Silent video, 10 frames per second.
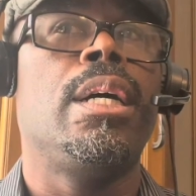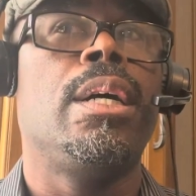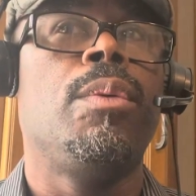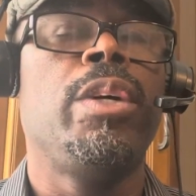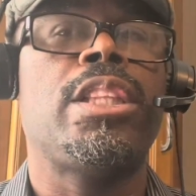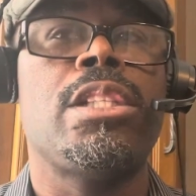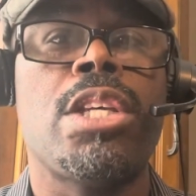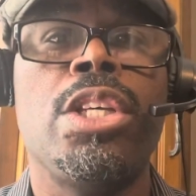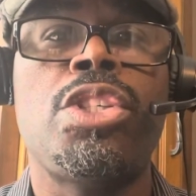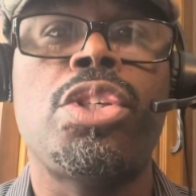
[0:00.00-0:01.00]
with this
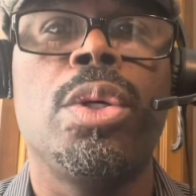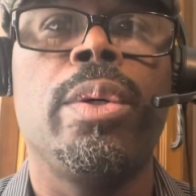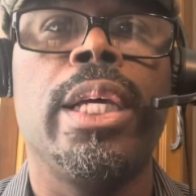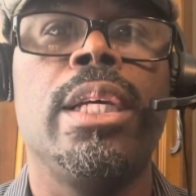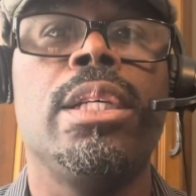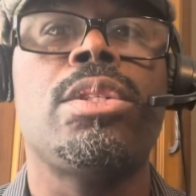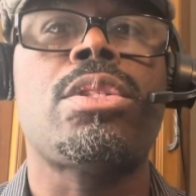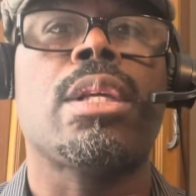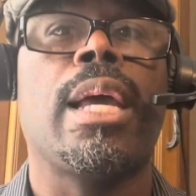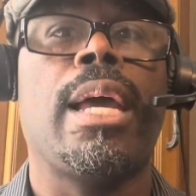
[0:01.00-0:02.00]
issue
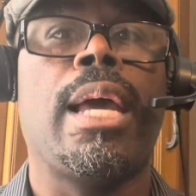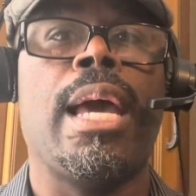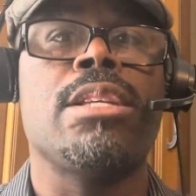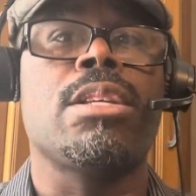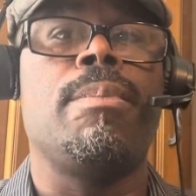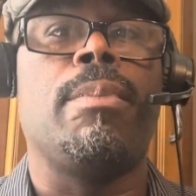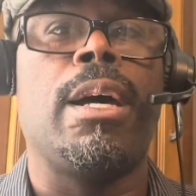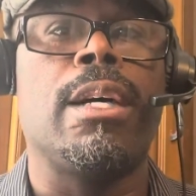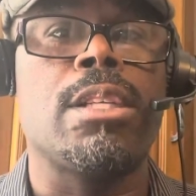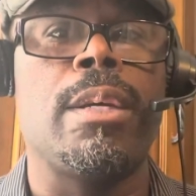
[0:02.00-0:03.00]
is, as an
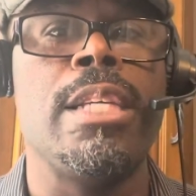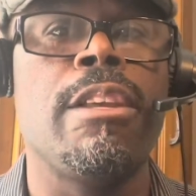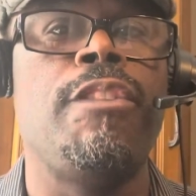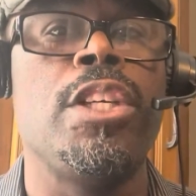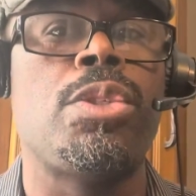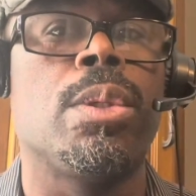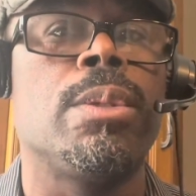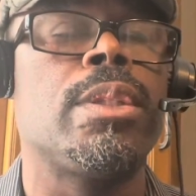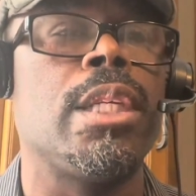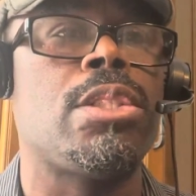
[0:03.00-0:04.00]

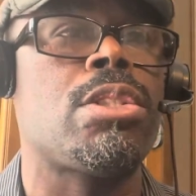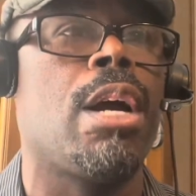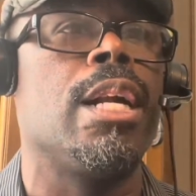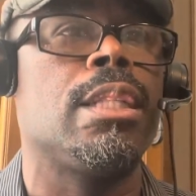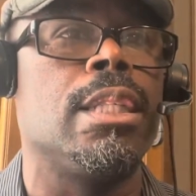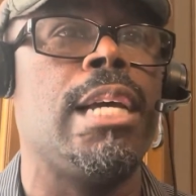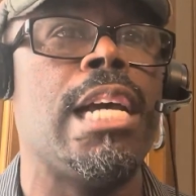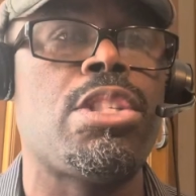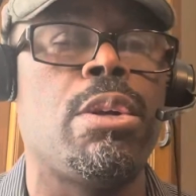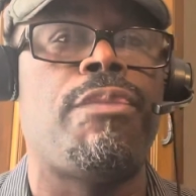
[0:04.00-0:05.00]
individual that started the
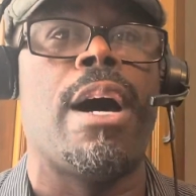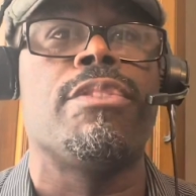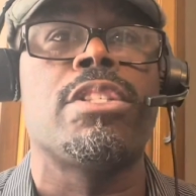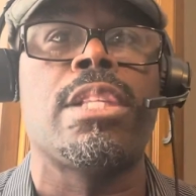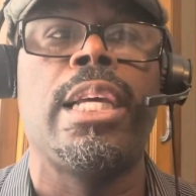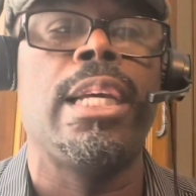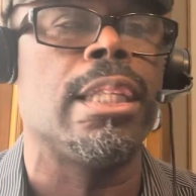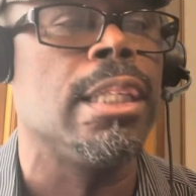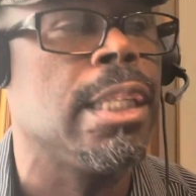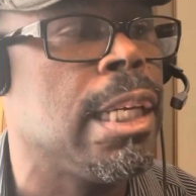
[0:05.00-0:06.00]
National Fathers League or
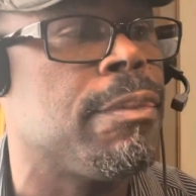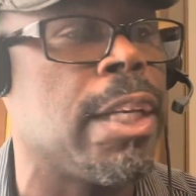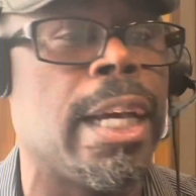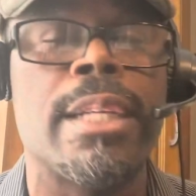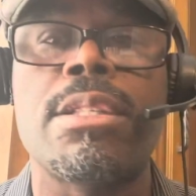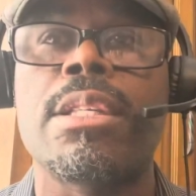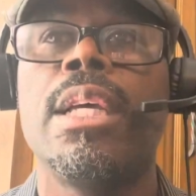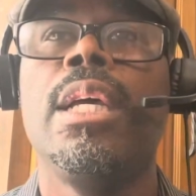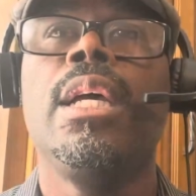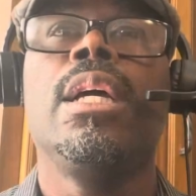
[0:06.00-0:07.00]
the League of Dads,
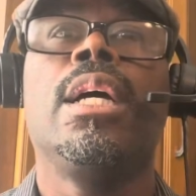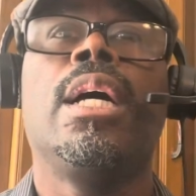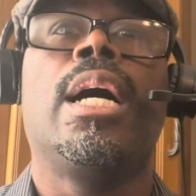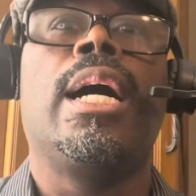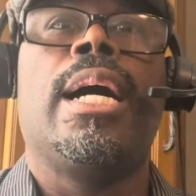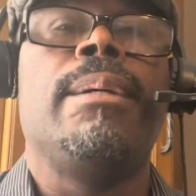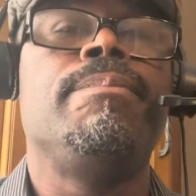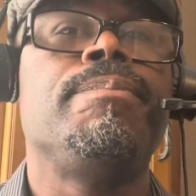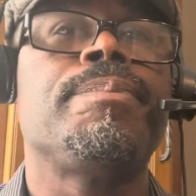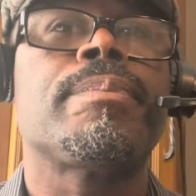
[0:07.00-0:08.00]
I